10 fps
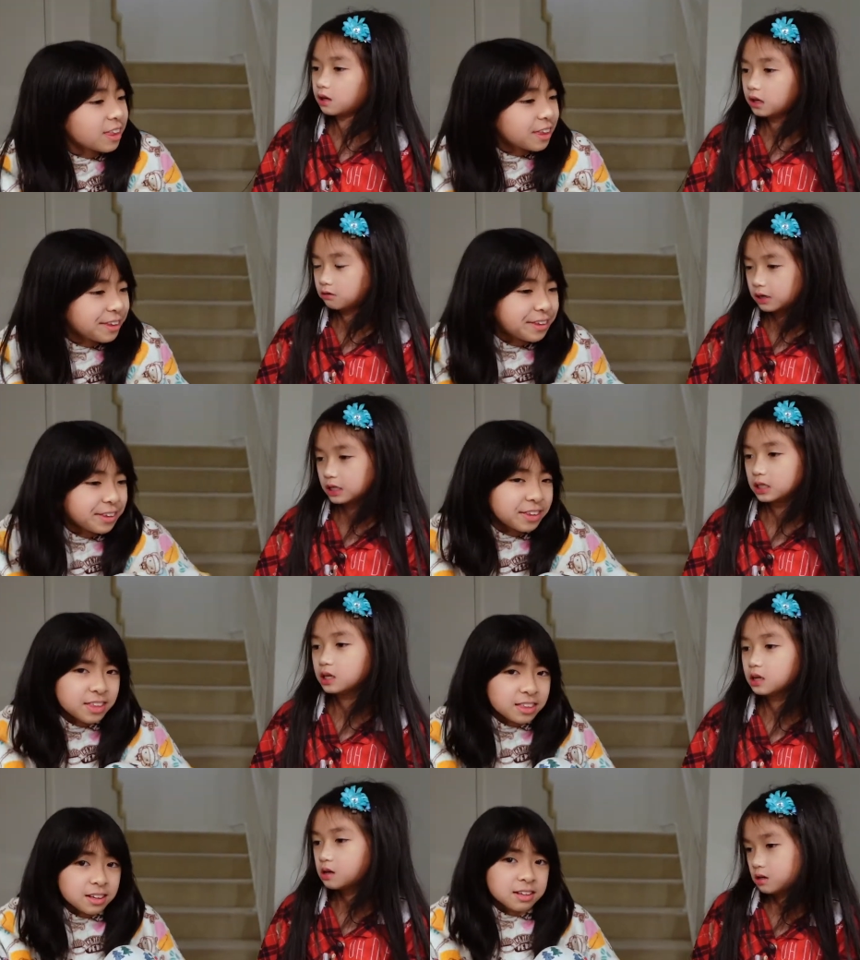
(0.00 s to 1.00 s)
Speaker 1: already.
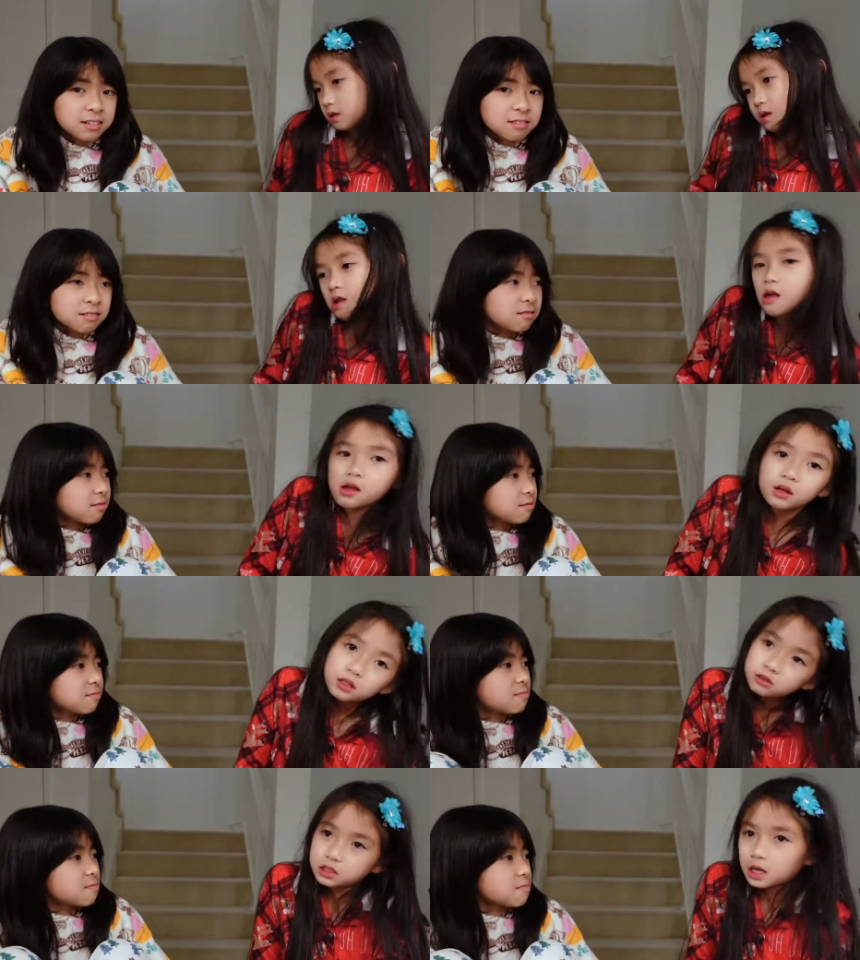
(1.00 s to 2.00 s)

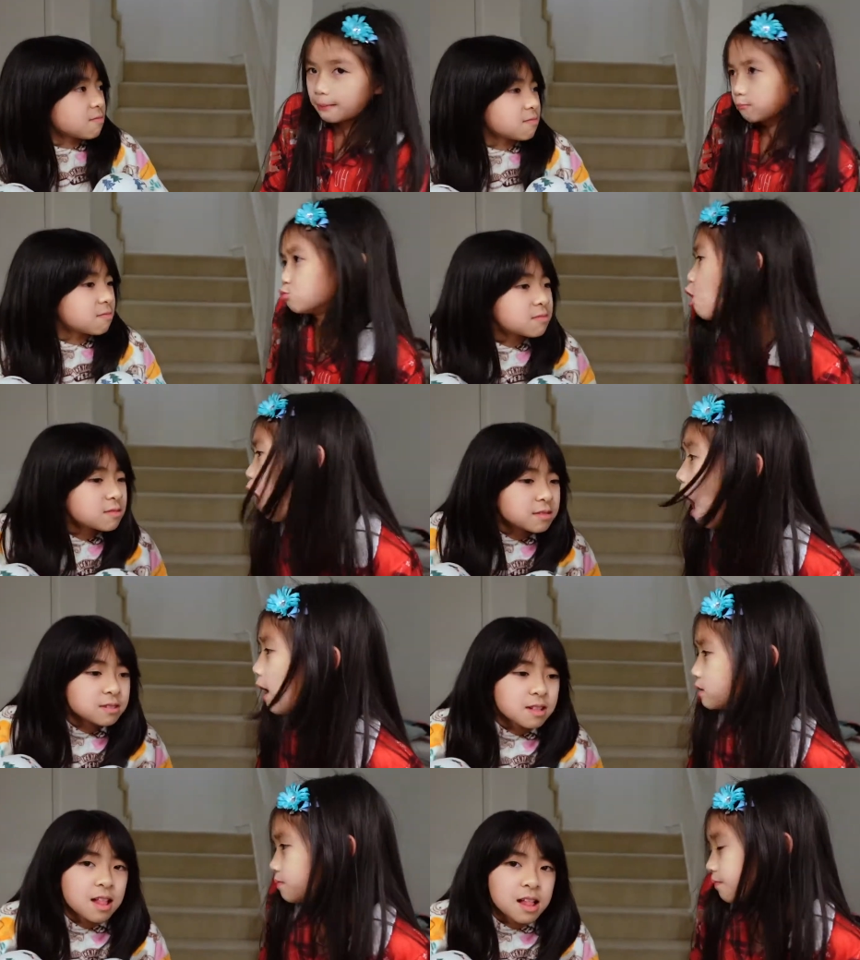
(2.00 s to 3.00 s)
You said I'm wrong.
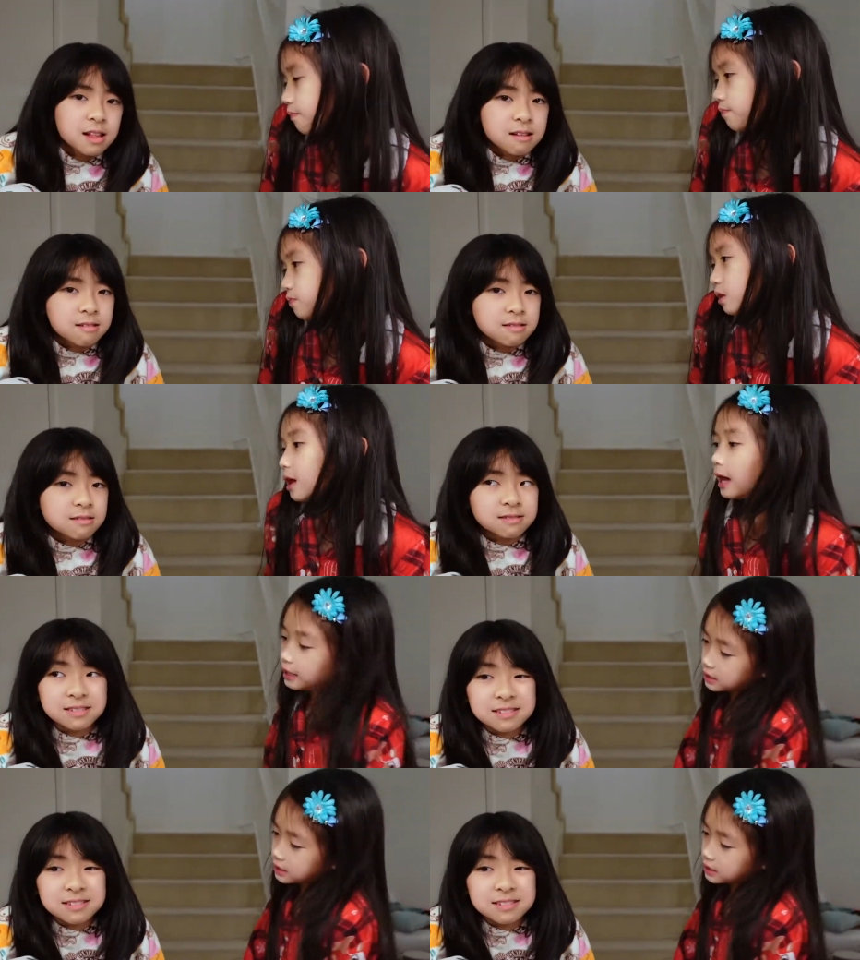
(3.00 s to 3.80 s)
And the